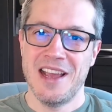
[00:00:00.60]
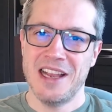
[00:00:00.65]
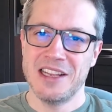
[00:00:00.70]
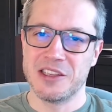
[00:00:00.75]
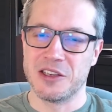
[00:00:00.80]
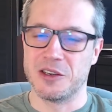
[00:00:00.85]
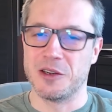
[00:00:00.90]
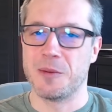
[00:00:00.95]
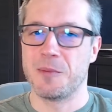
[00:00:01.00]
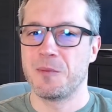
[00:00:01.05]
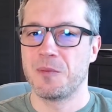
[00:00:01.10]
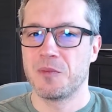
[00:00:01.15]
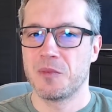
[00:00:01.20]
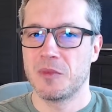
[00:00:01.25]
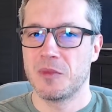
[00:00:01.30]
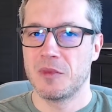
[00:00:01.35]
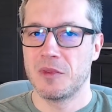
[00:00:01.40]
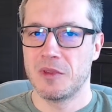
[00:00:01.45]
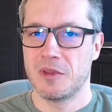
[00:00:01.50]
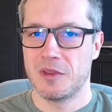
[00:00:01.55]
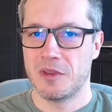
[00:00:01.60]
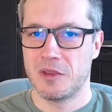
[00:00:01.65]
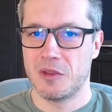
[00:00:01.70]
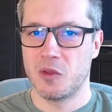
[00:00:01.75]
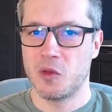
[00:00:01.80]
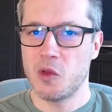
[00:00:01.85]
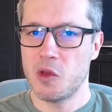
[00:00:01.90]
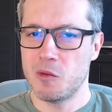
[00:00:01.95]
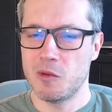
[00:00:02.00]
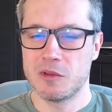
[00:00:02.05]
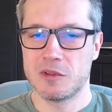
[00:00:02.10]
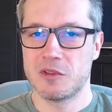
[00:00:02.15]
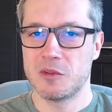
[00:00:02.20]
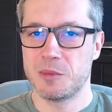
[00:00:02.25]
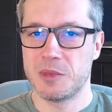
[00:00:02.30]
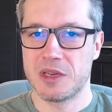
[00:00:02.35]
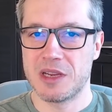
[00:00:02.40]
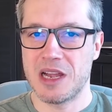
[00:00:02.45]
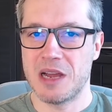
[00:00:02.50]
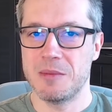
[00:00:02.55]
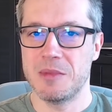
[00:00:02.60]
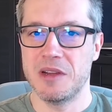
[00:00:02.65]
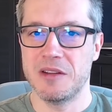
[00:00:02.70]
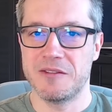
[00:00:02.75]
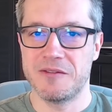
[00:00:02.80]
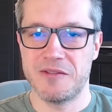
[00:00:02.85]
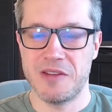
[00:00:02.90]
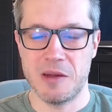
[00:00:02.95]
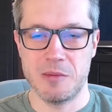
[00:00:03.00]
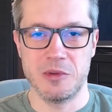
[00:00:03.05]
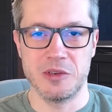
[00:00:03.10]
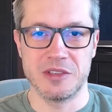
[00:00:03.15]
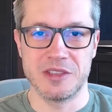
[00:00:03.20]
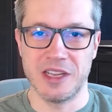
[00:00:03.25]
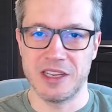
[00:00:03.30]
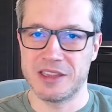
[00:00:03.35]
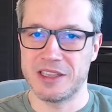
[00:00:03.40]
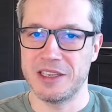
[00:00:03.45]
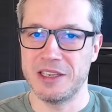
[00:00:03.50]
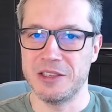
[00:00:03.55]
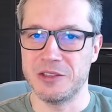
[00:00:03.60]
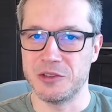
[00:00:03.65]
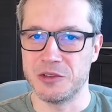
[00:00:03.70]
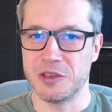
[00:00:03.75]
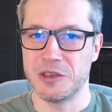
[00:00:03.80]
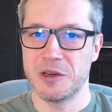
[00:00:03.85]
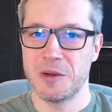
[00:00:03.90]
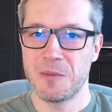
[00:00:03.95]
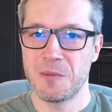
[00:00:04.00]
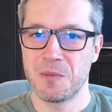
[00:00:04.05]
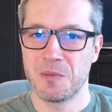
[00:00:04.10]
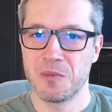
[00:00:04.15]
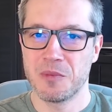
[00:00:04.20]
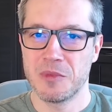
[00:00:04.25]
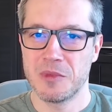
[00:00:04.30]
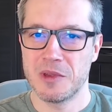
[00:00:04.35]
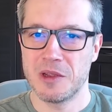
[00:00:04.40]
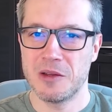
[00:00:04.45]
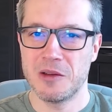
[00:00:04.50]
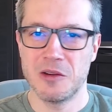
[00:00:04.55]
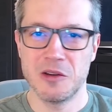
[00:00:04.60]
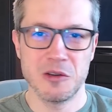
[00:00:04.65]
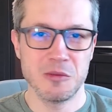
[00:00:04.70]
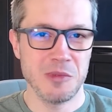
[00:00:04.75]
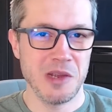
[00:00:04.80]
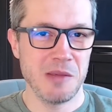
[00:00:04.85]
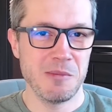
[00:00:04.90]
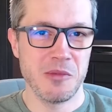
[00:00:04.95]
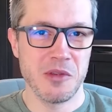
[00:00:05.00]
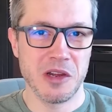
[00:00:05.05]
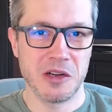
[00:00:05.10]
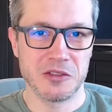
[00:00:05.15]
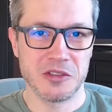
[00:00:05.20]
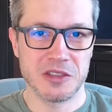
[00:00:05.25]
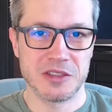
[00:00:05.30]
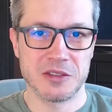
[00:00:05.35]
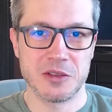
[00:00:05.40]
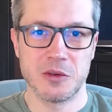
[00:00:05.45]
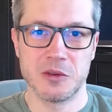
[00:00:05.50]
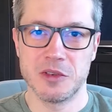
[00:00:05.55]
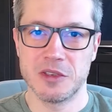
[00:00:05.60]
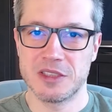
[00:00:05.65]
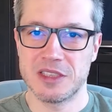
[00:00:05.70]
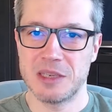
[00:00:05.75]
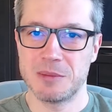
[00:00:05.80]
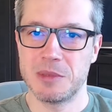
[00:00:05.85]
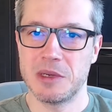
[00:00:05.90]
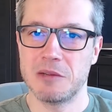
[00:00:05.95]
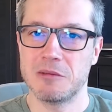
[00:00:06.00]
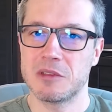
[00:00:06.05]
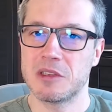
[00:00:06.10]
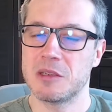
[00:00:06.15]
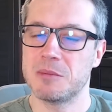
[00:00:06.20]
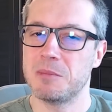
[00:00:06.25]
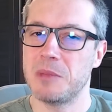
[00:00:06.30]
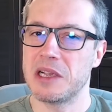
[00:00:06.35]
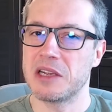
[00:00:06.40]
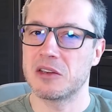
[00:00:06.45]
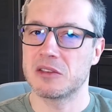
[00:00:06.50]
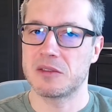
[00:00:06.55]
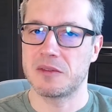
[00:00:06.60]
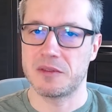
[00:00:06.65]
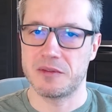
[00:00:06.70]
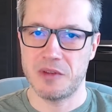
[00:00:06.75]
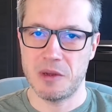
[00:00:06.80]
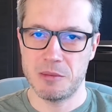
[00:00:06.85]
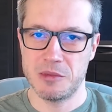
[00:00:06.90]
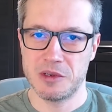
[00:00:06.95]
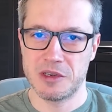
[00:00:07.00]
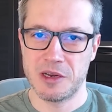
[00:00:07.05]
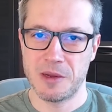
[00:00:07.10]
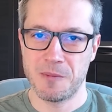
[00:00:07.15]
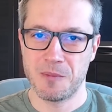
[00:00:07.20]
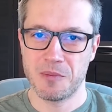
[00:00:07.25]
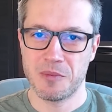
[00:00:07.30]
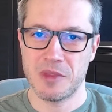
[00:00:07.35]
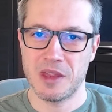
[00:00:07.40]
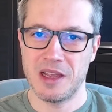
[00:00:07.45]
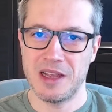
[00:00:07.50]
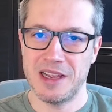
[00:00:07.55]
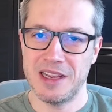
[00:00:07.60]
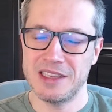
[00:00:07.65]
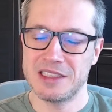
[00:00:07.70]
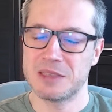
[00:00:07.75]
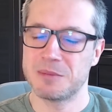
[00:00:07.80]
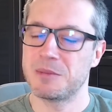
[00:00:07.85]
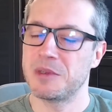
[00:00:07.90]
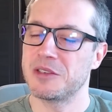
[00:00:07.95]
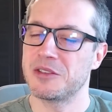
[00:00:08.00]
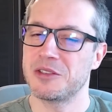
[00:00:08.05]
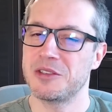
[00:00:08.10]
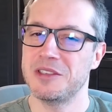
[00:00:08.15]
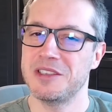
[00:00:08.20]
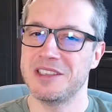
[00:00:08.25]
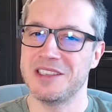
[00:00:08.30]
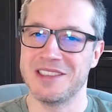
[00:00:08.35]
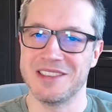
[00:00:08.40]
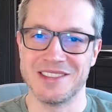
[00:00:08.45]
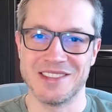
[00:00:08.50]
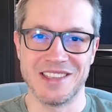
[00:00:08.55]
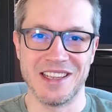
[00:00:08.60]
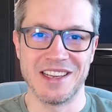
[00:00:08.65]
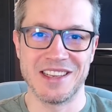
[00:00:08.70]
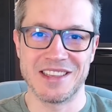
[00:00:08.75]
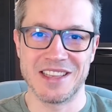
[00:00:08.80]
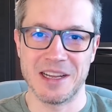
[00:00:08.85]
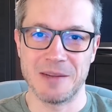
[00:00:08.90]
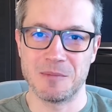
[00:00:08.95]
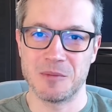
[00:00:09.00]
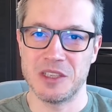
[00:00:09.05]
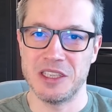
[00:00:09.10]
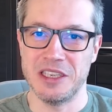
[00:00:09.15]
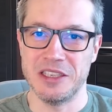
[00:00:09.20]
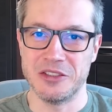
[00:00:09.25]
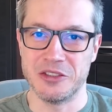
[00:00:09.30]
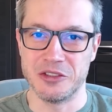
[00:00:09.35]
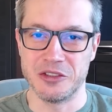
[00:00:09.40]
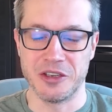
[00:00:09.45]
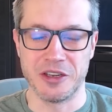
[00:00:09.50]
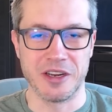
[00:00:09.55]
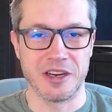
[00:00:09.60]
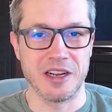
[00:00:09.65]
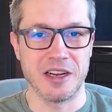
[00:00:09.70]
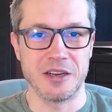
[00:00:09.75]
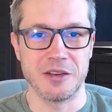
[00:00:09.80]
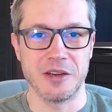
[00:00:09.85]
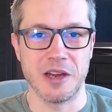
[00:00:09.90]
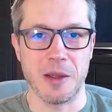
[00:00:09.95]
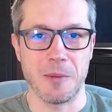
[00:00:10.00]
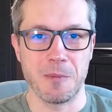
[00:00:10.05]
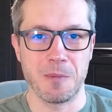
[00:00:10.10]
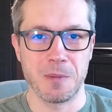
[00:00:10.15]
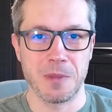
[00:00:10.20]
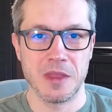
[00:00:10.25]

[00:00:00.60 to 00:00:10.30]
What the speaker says: Hey there! Do you want to become a Fabric data engineer? Or maybe you're just curious about Microsoft Fabric, especially in data engineering area.